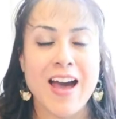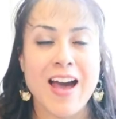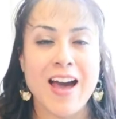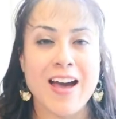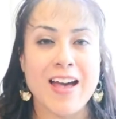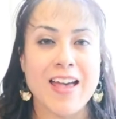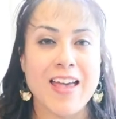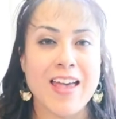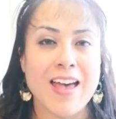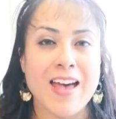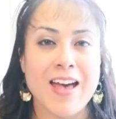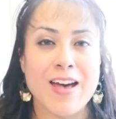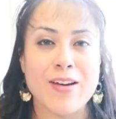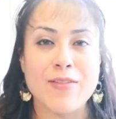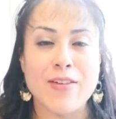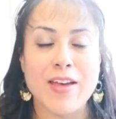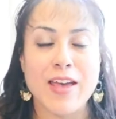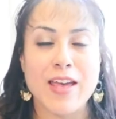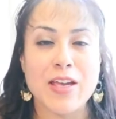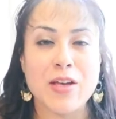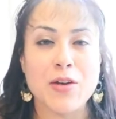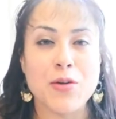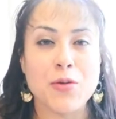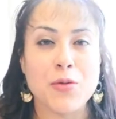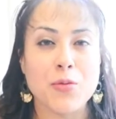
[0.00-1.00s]
I have
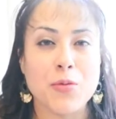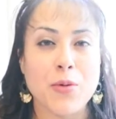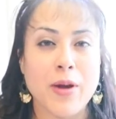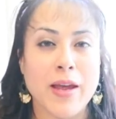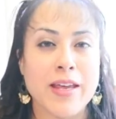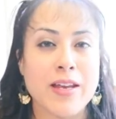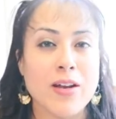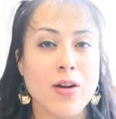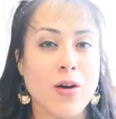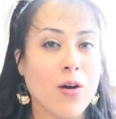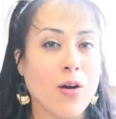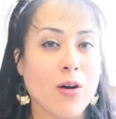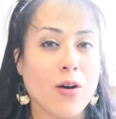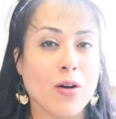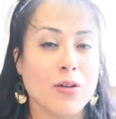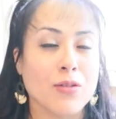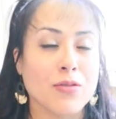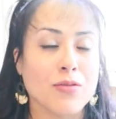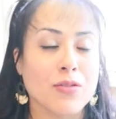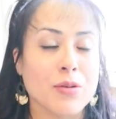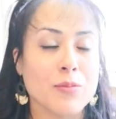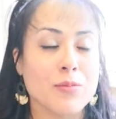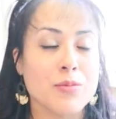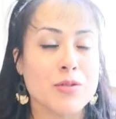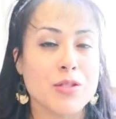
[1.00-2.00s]
a great haul
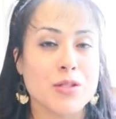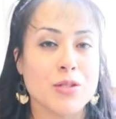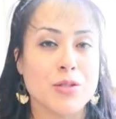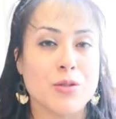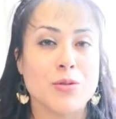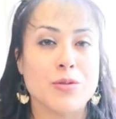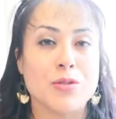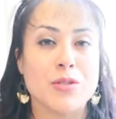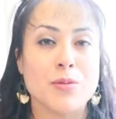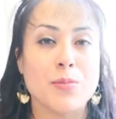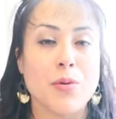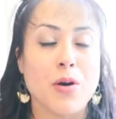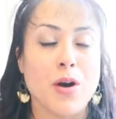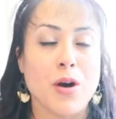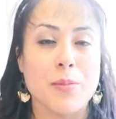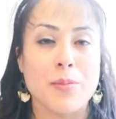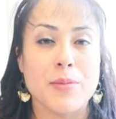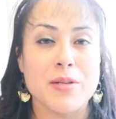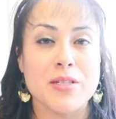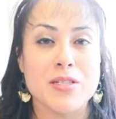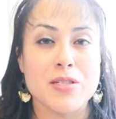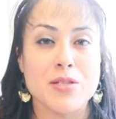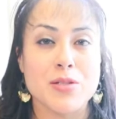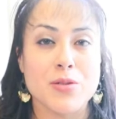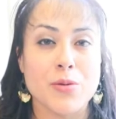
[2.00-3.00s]
from two
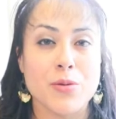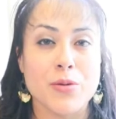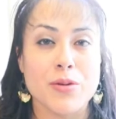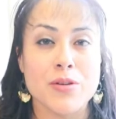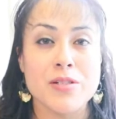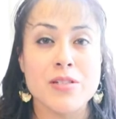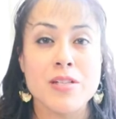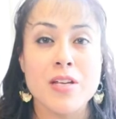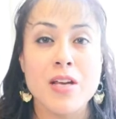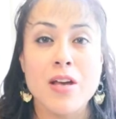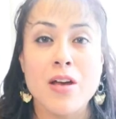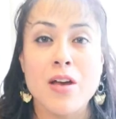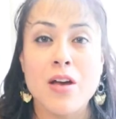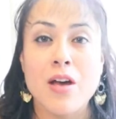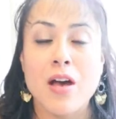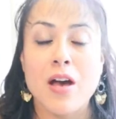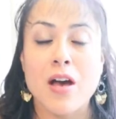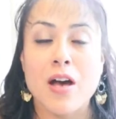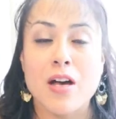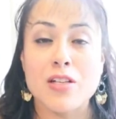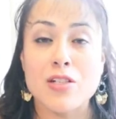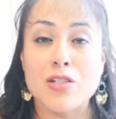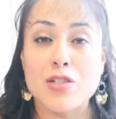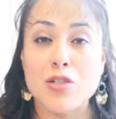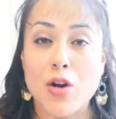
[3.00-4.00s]
department stores,
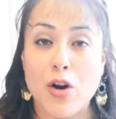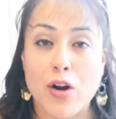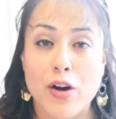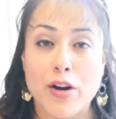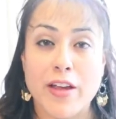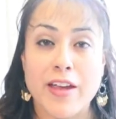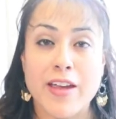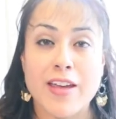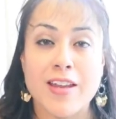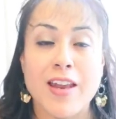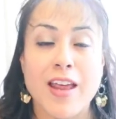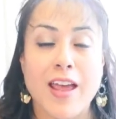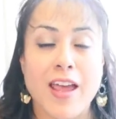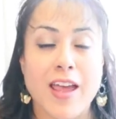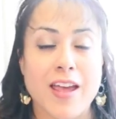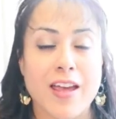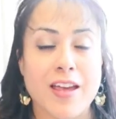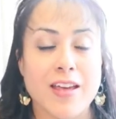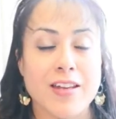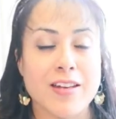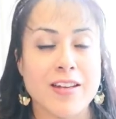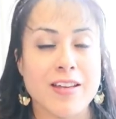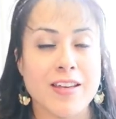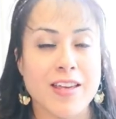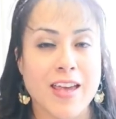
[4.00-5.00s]
uh, Target
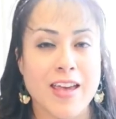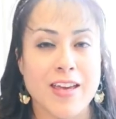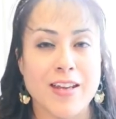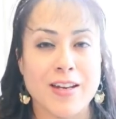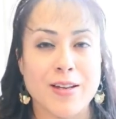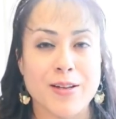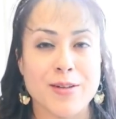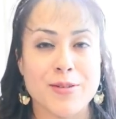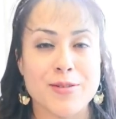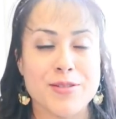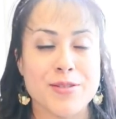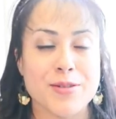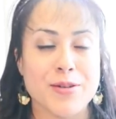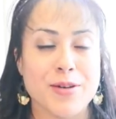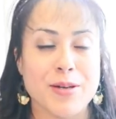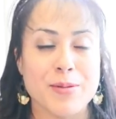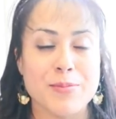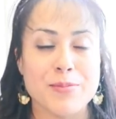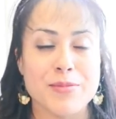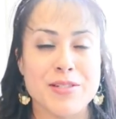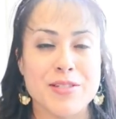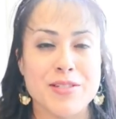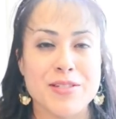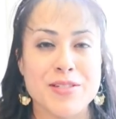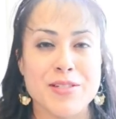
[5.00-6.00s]
and Cato, so
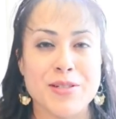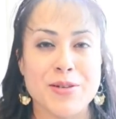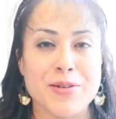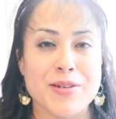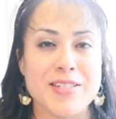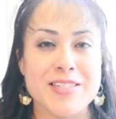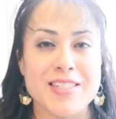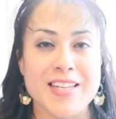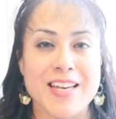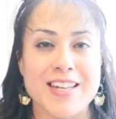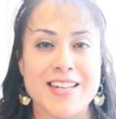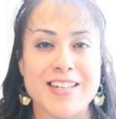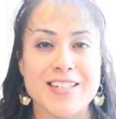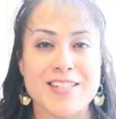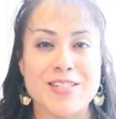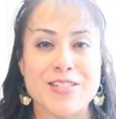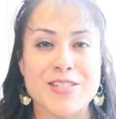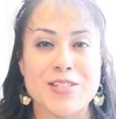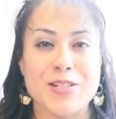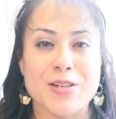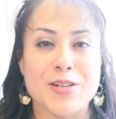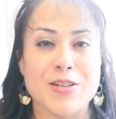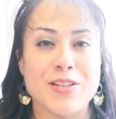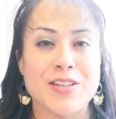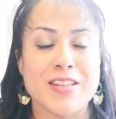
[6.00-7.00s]
I'm so excited to
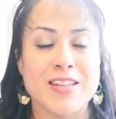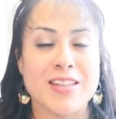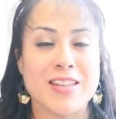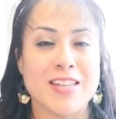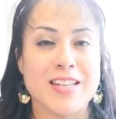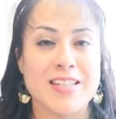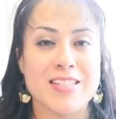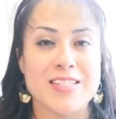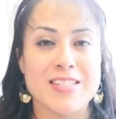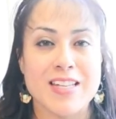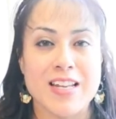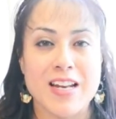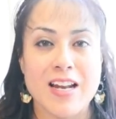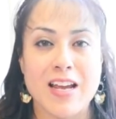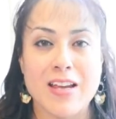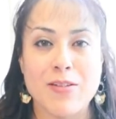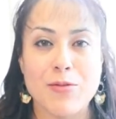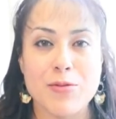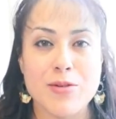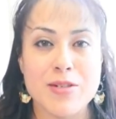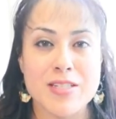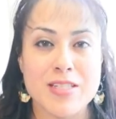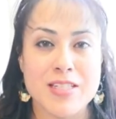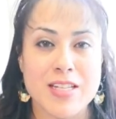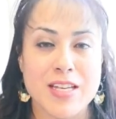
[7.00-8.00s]
show you the things that I
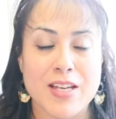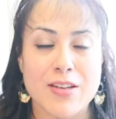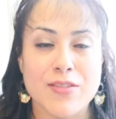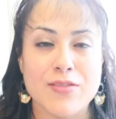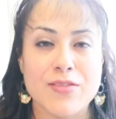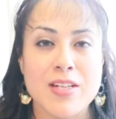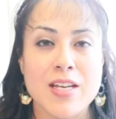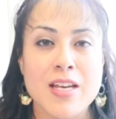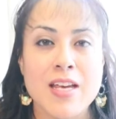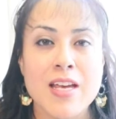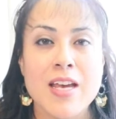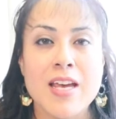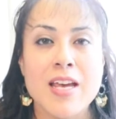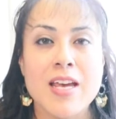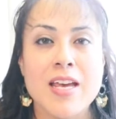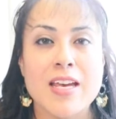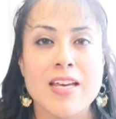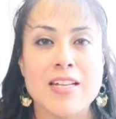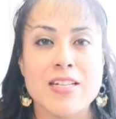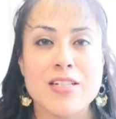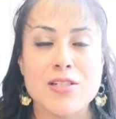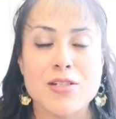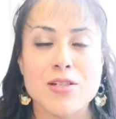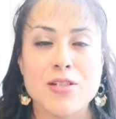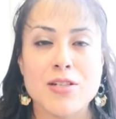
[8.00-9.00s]
received.
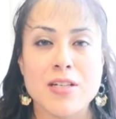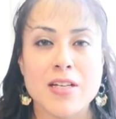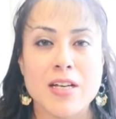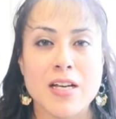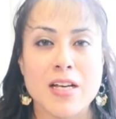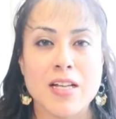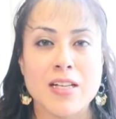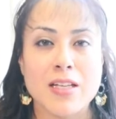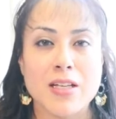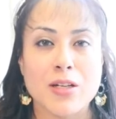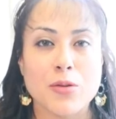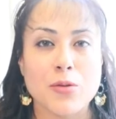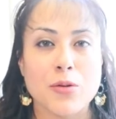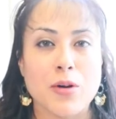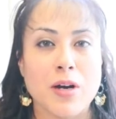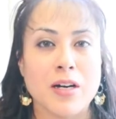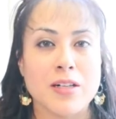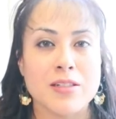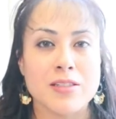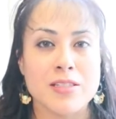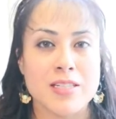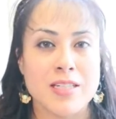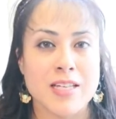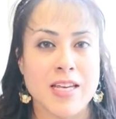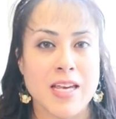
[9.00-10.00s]
It took a little
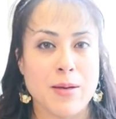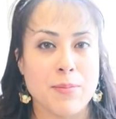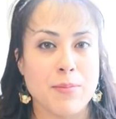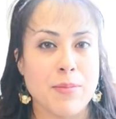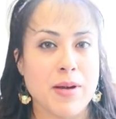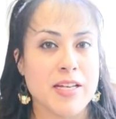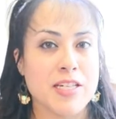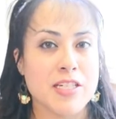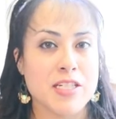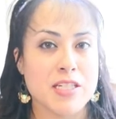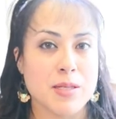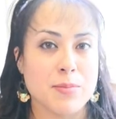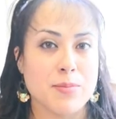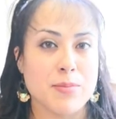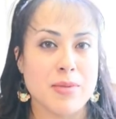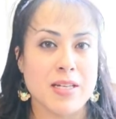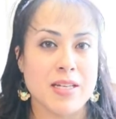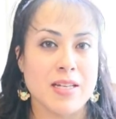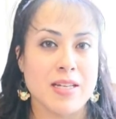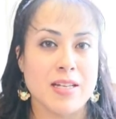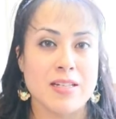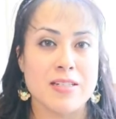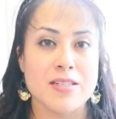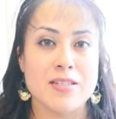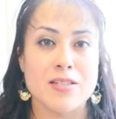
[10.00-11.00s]
while to get my
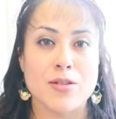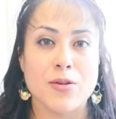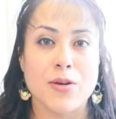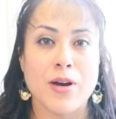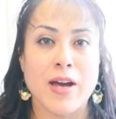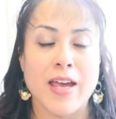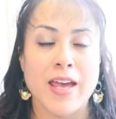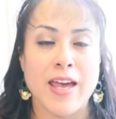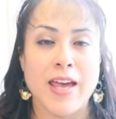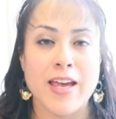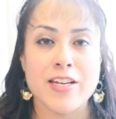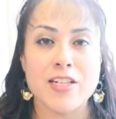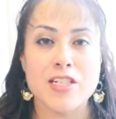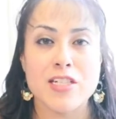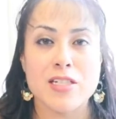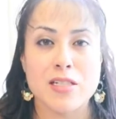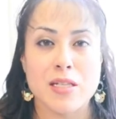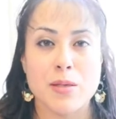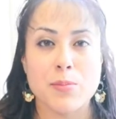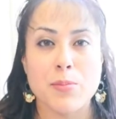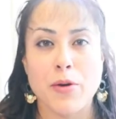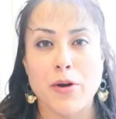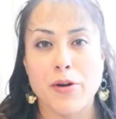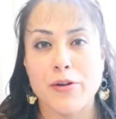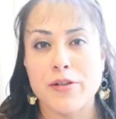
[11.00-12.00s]
shipment in, so I
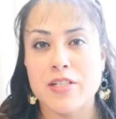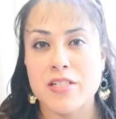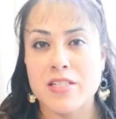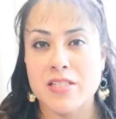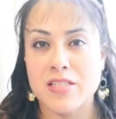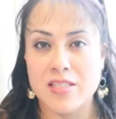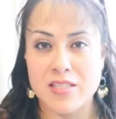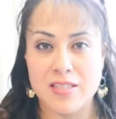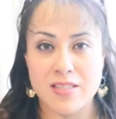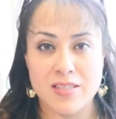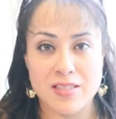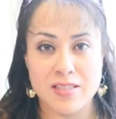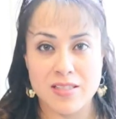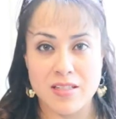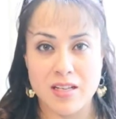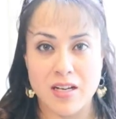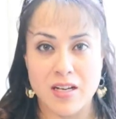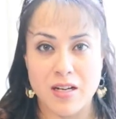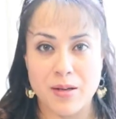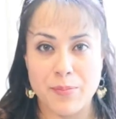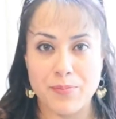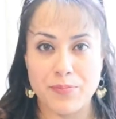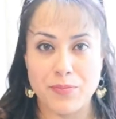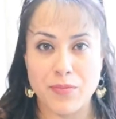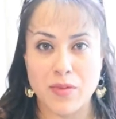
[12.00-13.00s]
actually purchased this
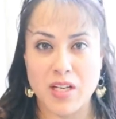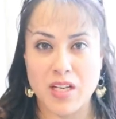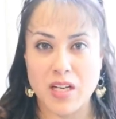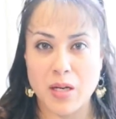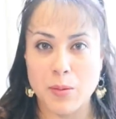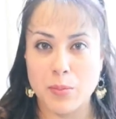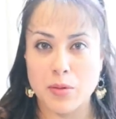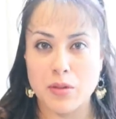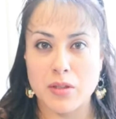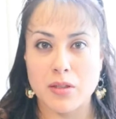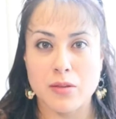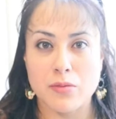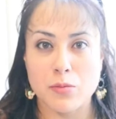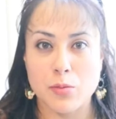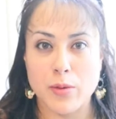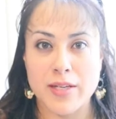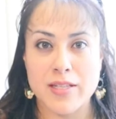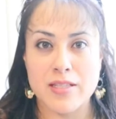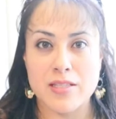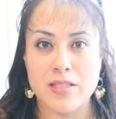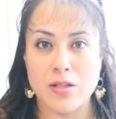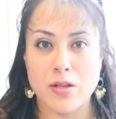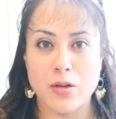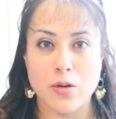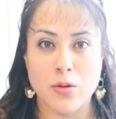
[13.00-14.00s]
um, a couple of
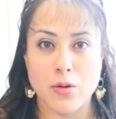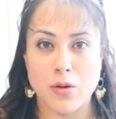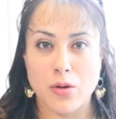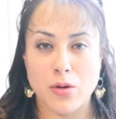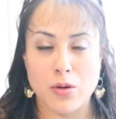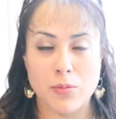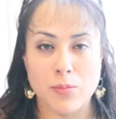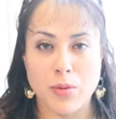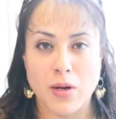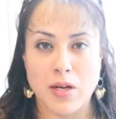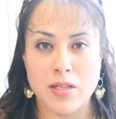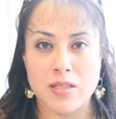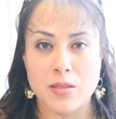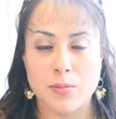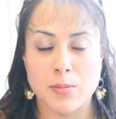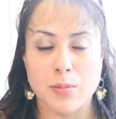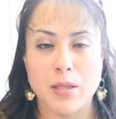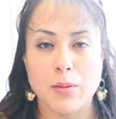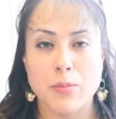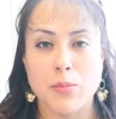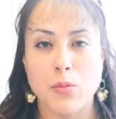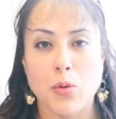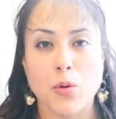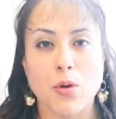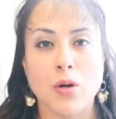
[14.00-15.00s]
weeks ago or
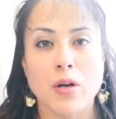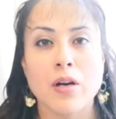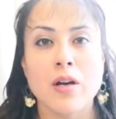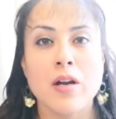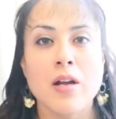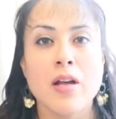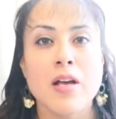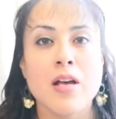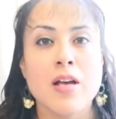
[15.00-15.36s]
possibly more.